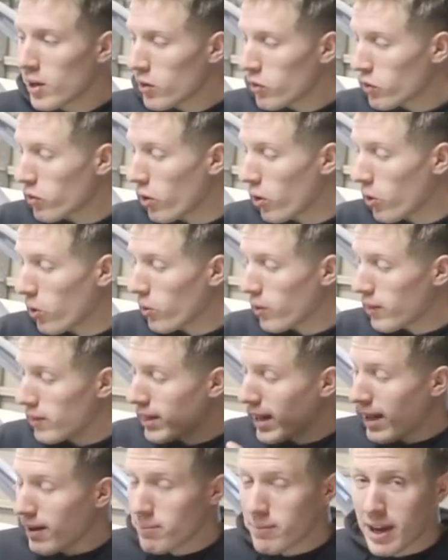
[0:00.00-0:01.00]
So
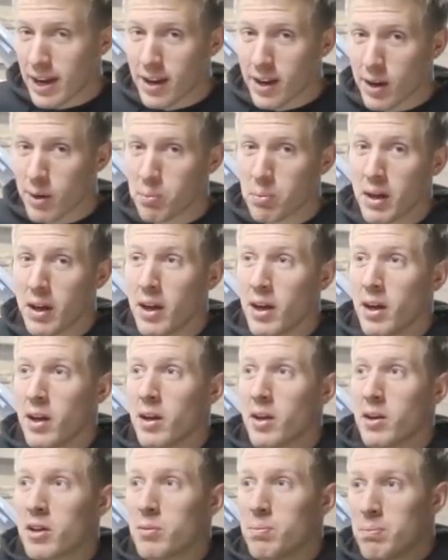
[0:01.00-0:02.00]
that made up
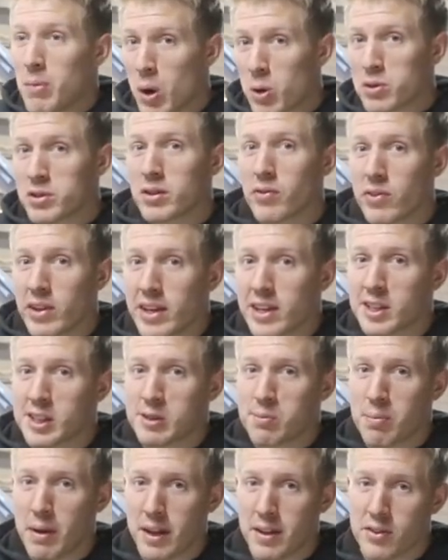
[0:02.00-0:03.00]
most of the
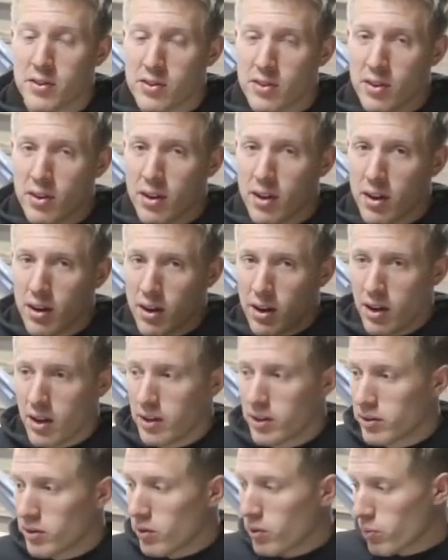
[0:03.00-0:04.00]
expense
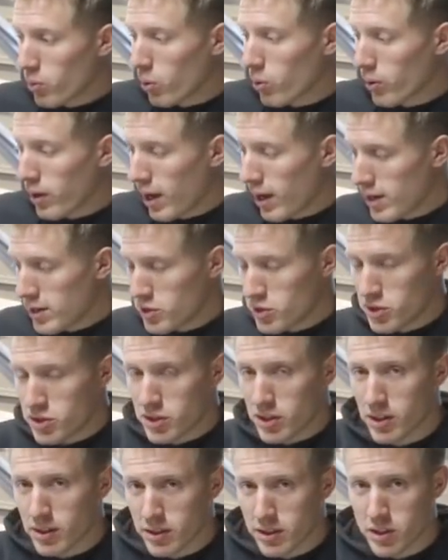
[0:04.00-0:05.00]
on the roll
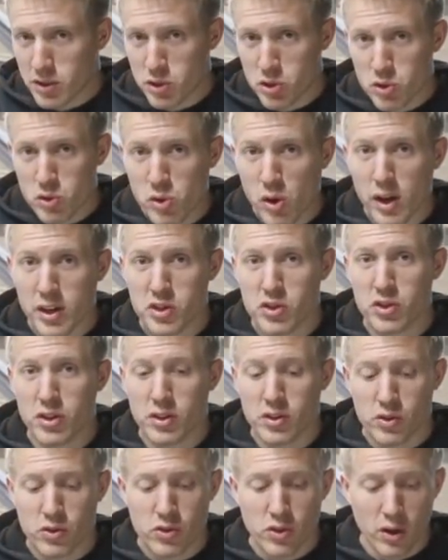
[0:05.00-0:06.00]
cage
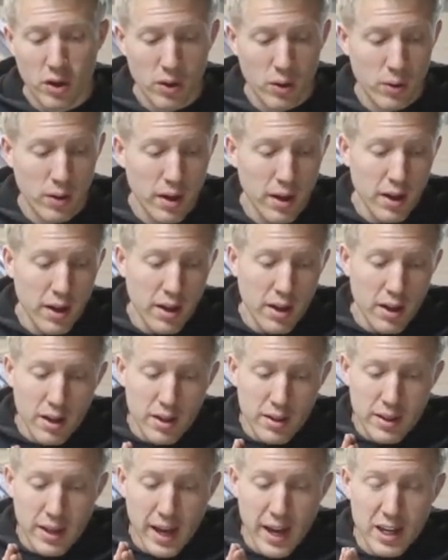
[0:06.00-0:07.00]
construction. So
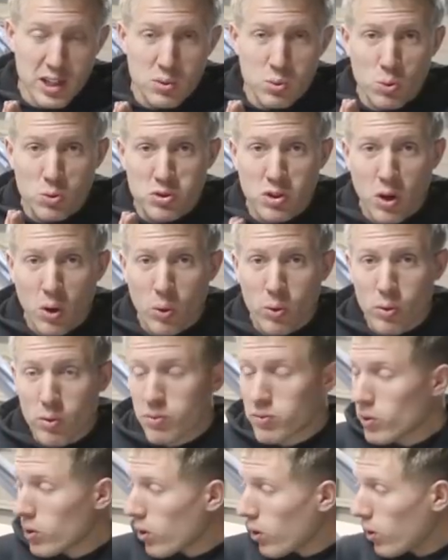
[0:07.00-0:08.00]
the actual total
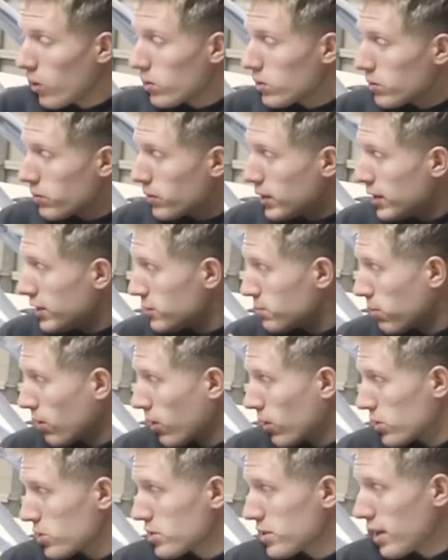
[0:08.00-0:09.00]
for all of these
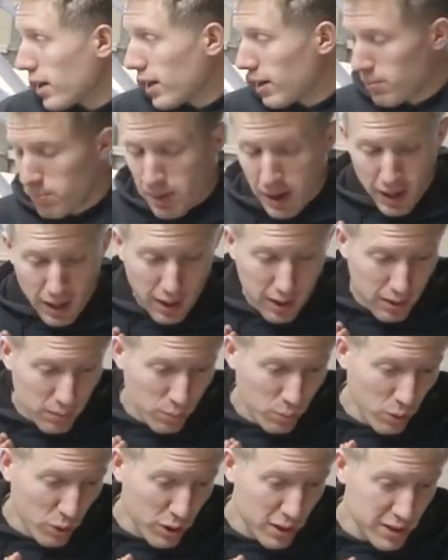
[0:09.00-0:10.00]
bars that I
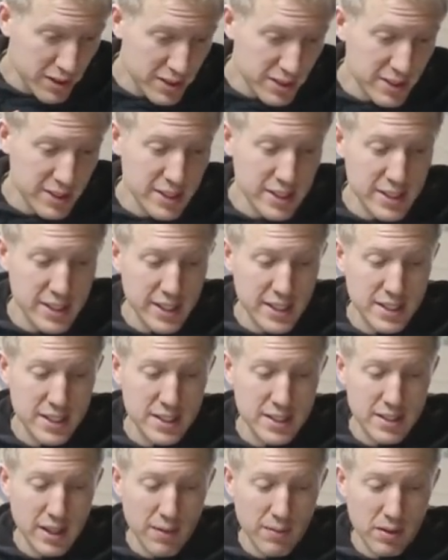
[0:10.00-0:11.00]
paid was
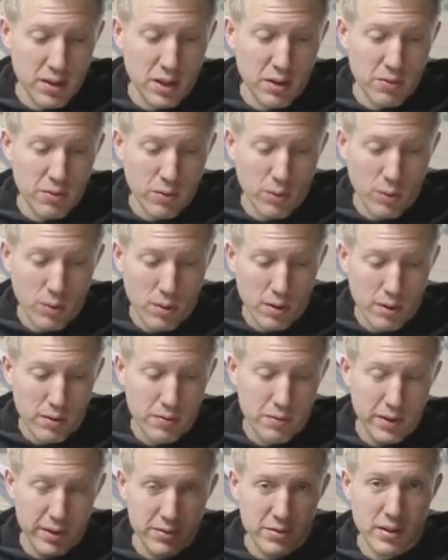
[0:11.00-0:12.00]

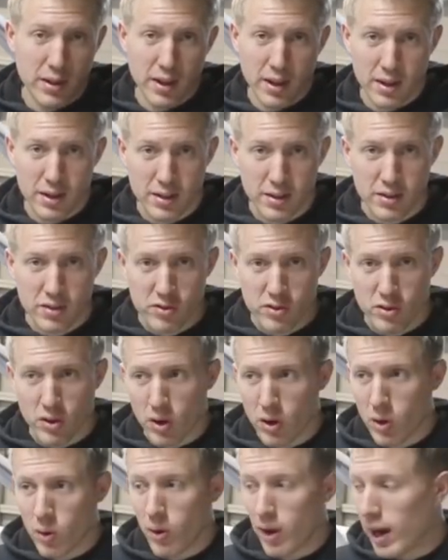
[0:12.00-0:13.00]
$674.15.
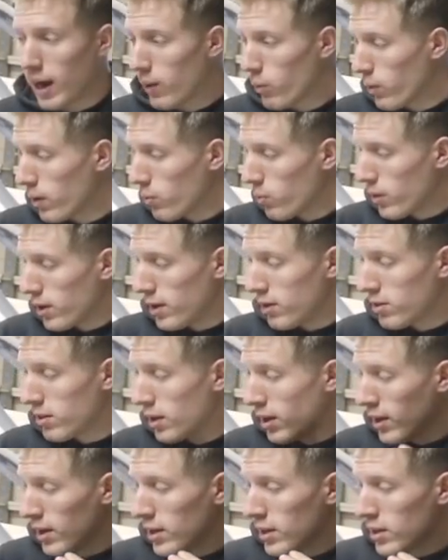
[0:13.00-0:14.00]
So I went with
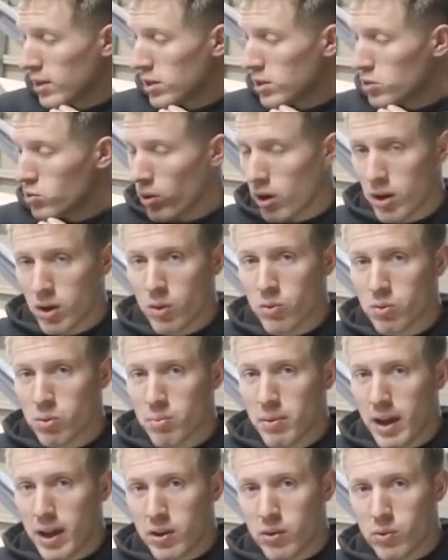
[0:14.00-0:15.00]
drawn over
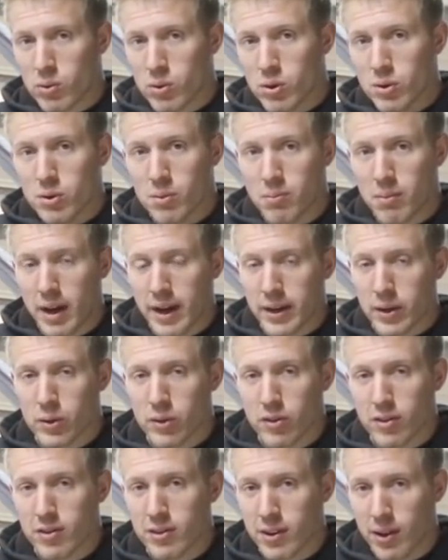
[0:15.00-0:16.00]
mandrel,
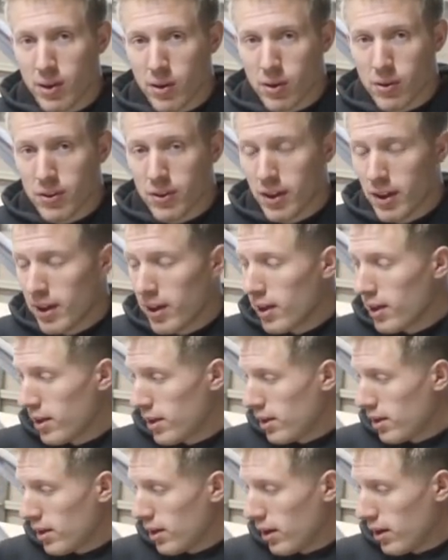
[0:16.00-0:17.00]
mild steel,
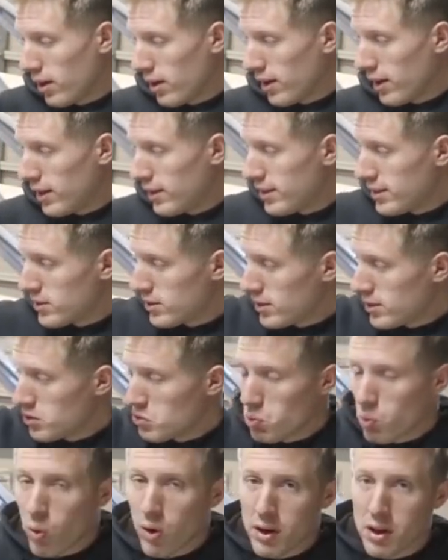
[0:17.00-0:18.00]
and this
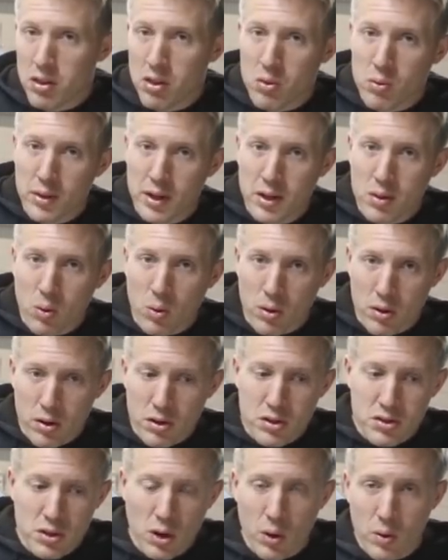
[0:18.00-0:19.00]
is 1
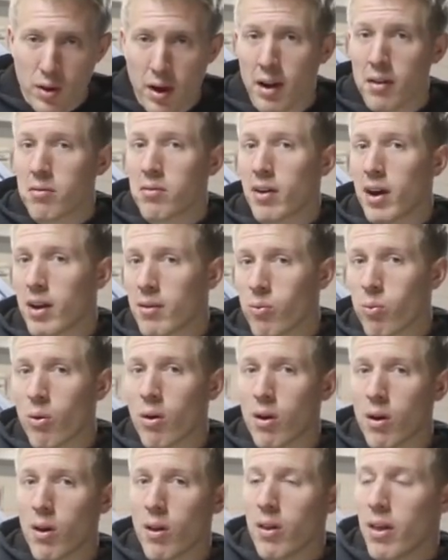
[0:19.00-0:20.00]
3/4 095
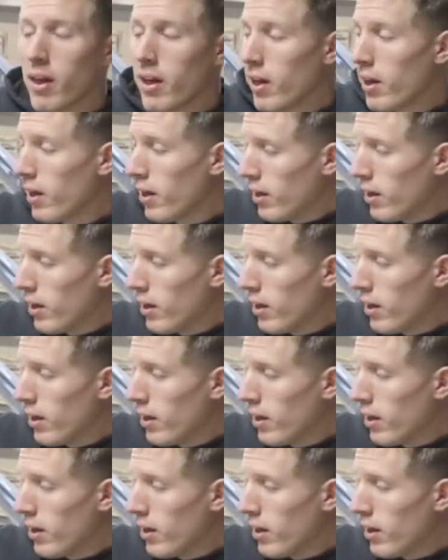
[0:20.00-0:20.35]
wall.